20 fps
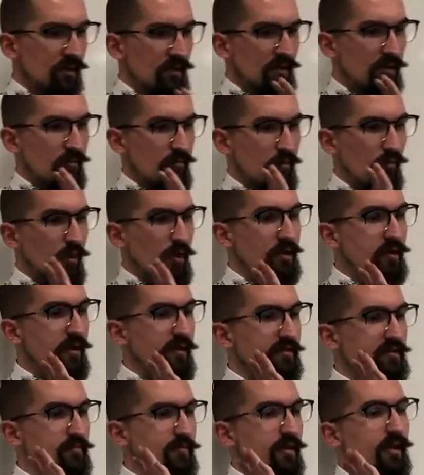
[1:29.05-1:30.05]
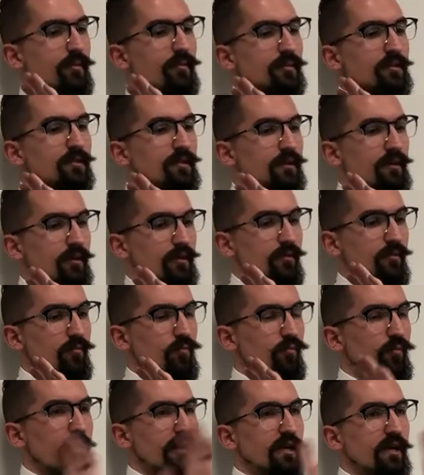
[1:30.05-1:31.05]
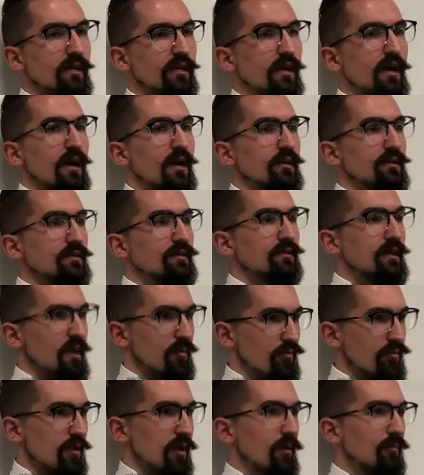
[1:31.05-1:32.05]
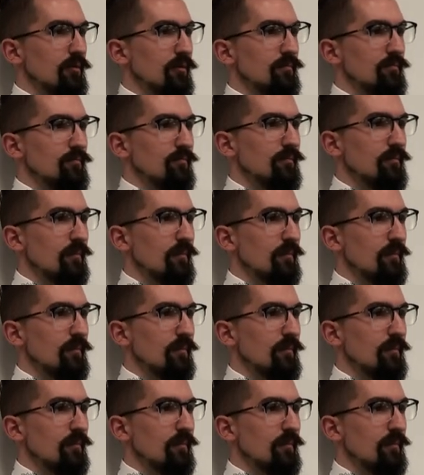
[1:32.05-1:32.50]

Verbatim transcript: number one, you have to be able to recognize a problem,